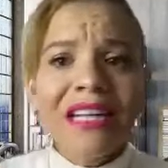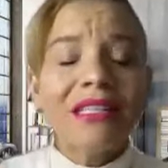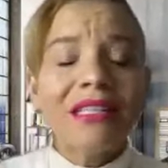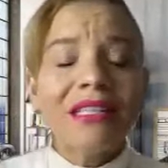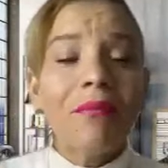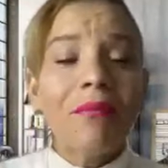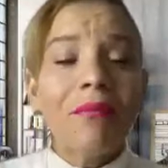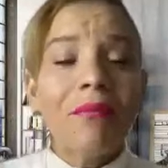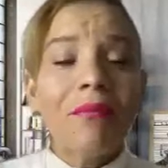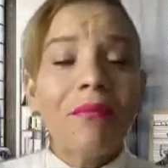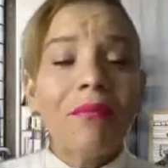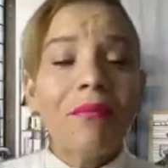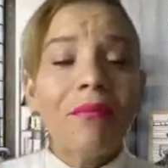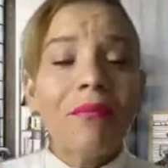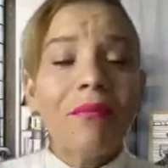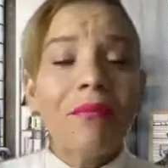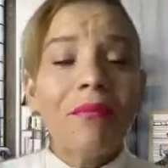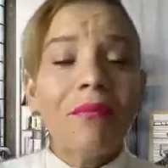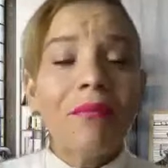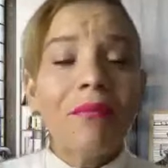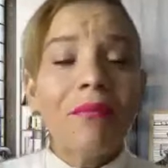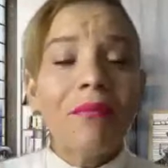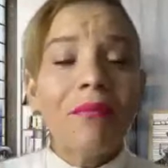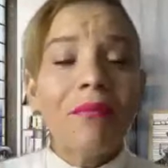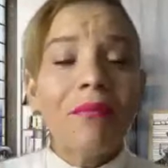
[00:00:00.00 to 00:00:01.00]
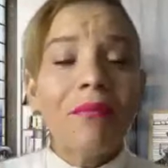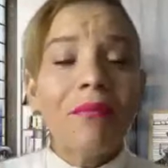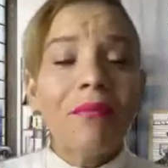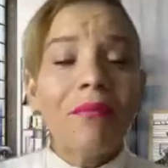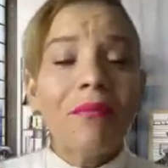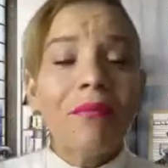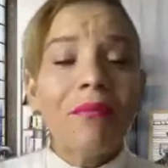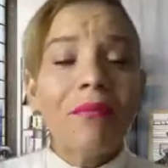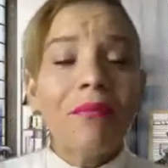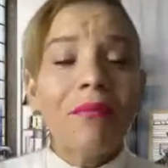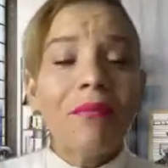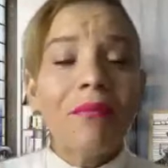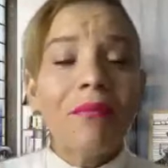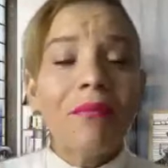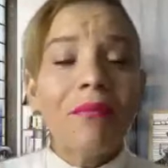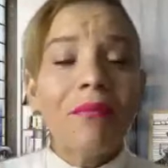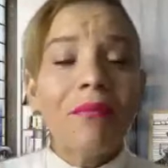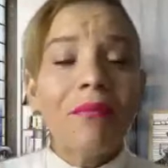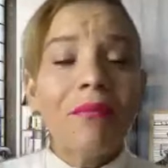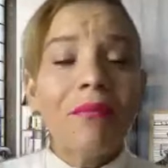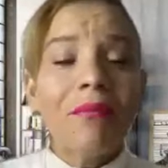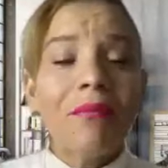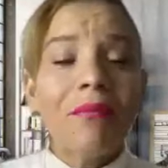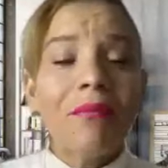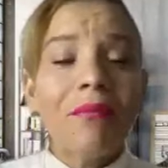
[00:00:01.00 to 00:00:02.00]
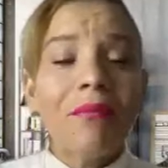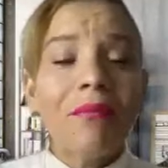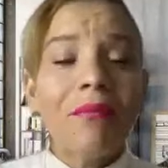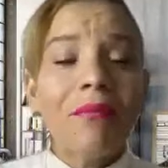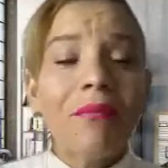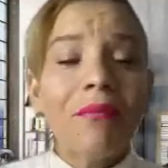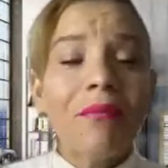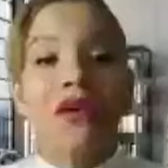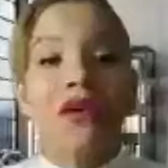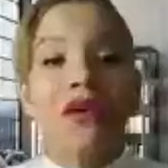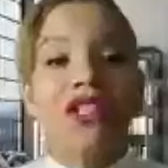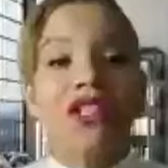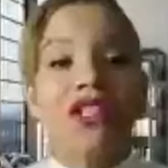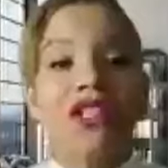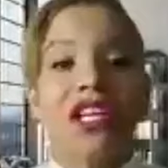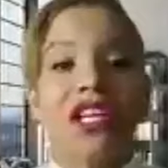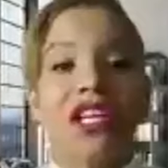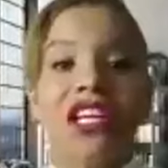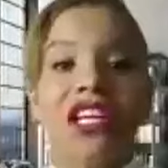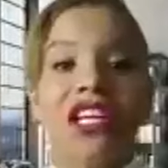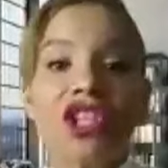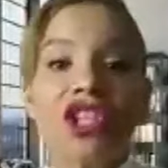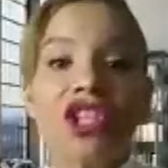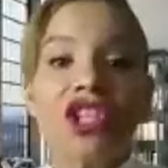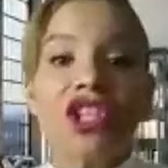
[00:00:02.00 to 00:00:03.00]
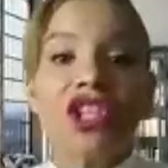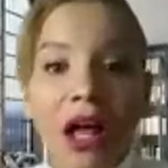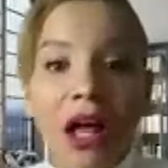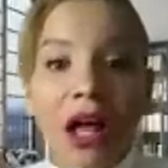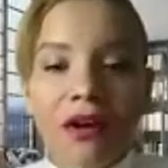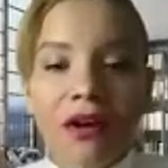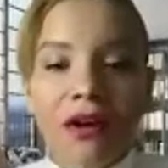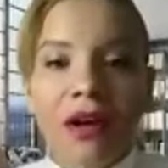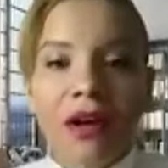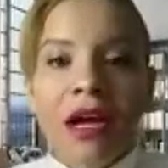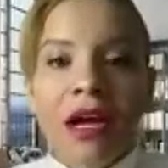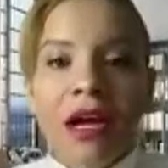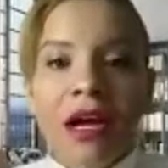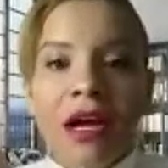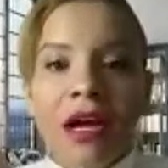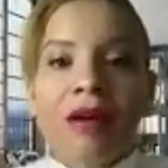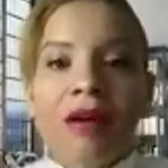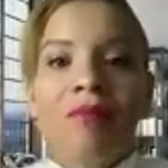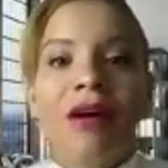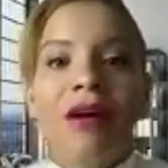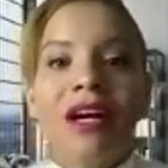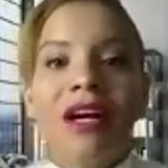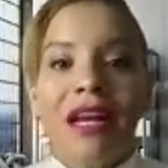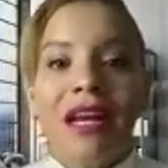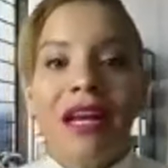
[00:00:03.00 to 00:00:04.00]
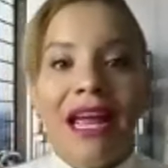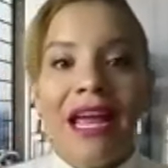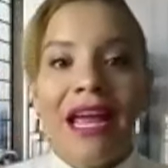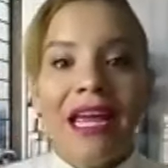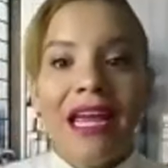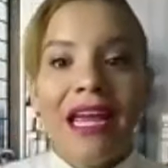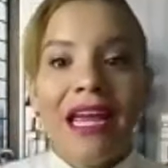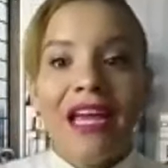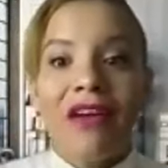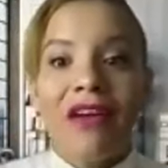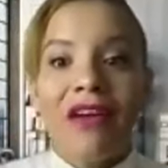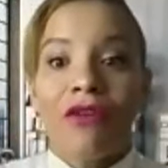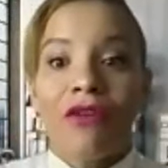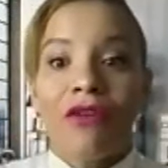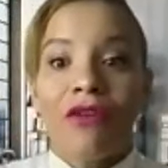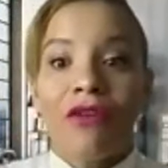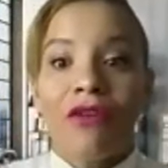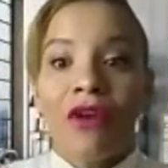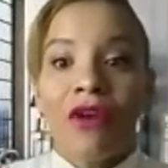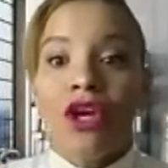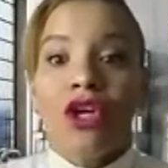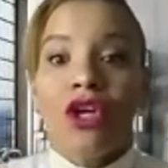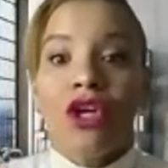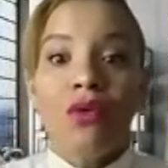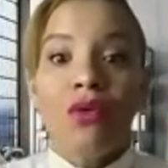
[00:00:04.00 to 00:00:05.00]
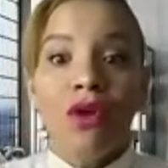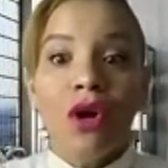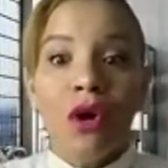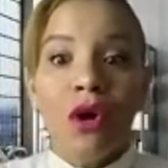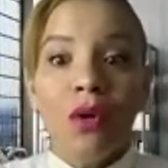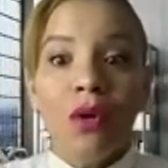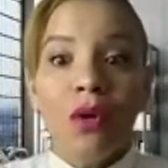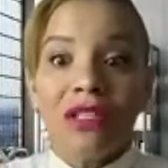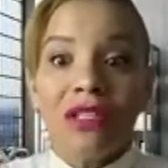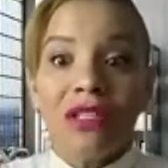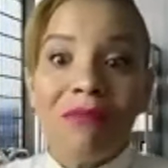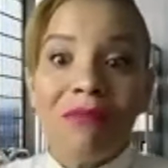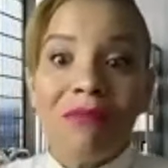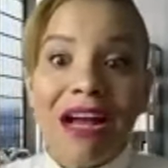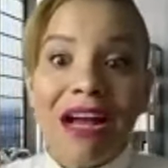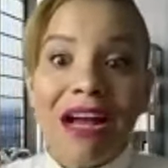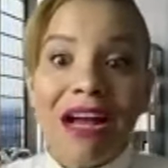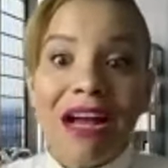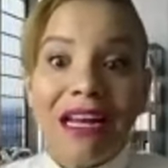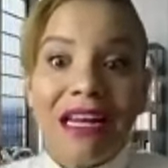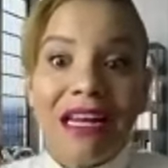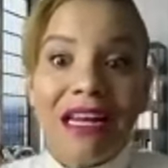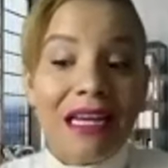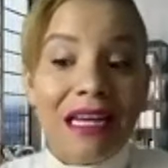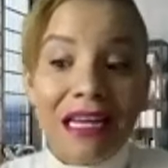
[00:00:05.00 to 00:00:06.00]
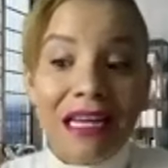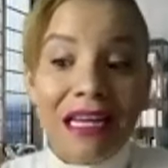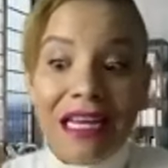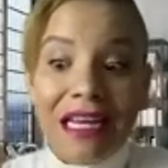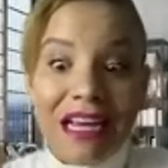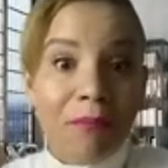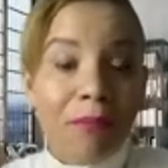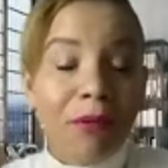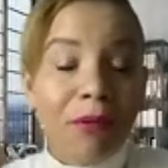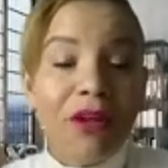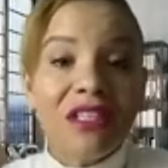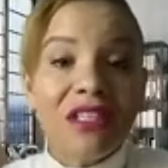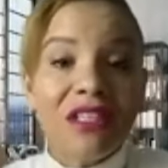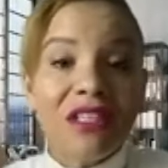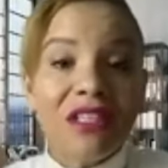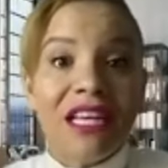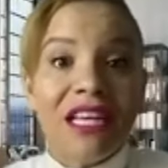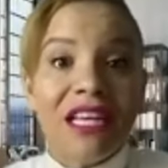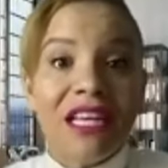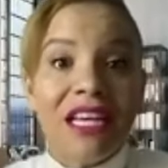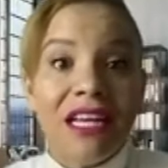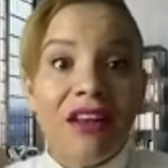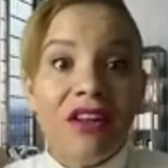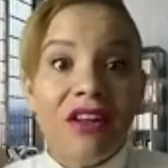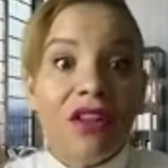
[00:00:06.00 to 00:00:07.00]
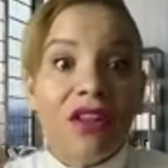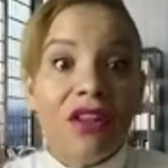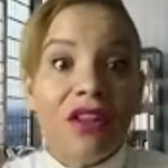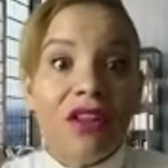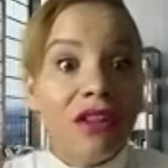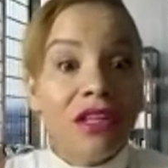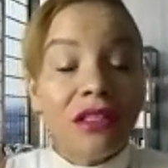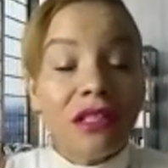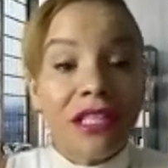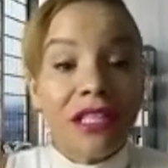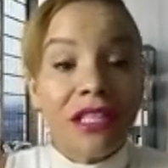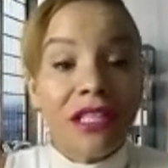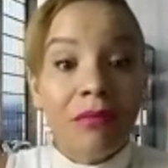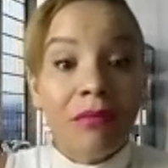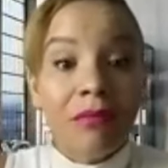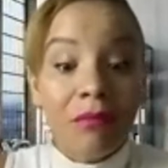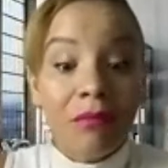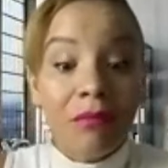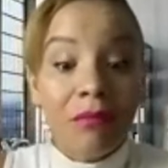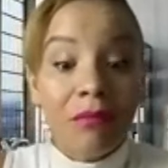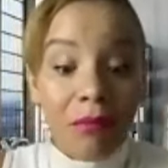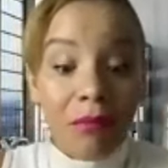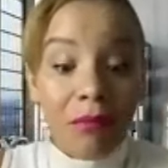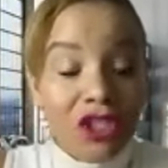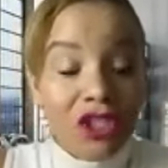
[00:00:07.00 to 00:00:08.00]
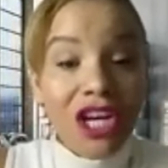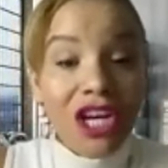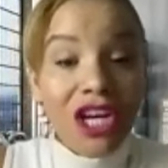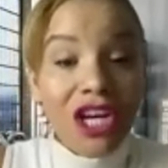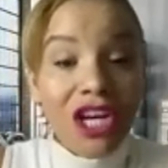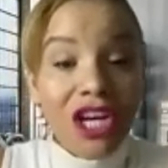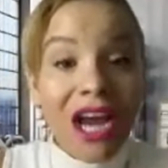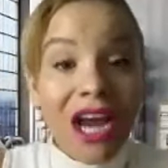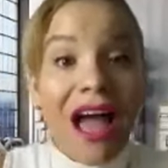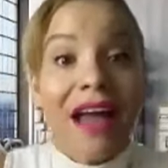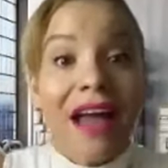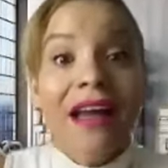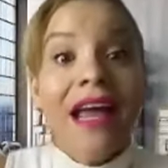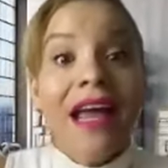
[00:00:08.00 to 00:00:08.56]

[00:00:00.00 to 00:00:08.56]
It's about us empowering and encouraging each other. But hey, if you know somebody puts in the team chat,